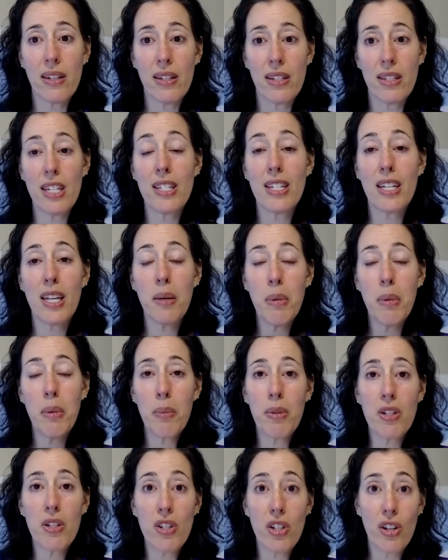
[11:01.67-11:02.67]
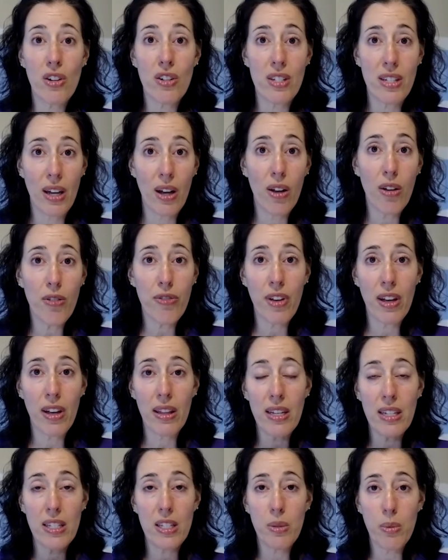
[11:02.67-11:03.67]
It's a commitment to yourself.
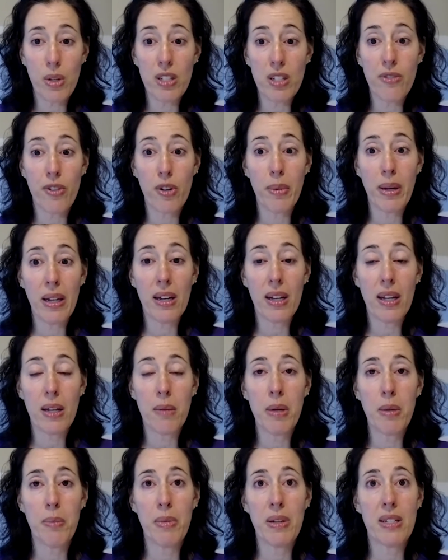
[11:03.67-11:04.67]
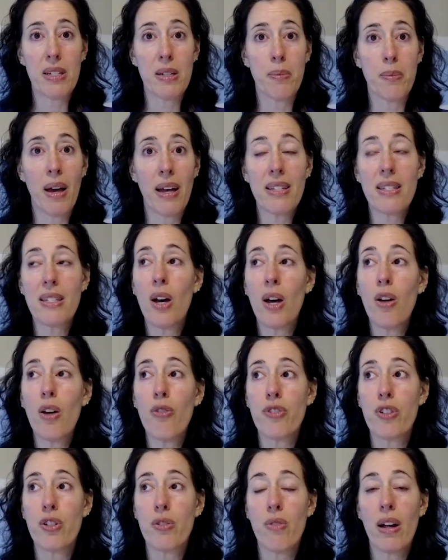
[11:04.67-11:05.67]
At least it was for me, a commitment to
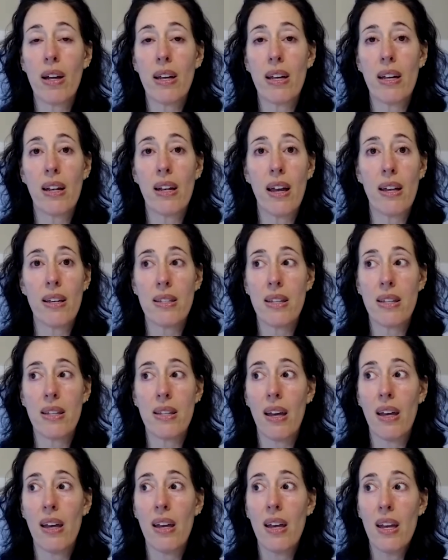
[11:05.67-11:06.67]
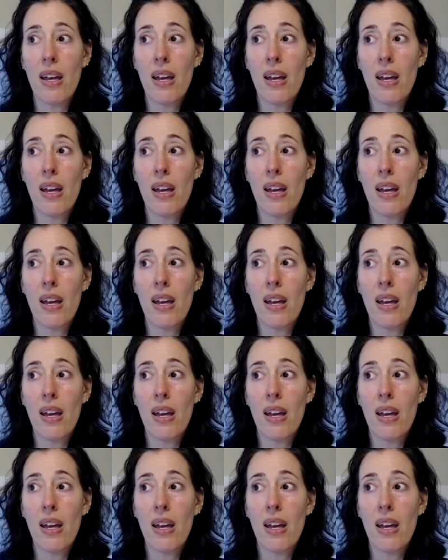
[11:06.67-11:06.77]
myself to recognize that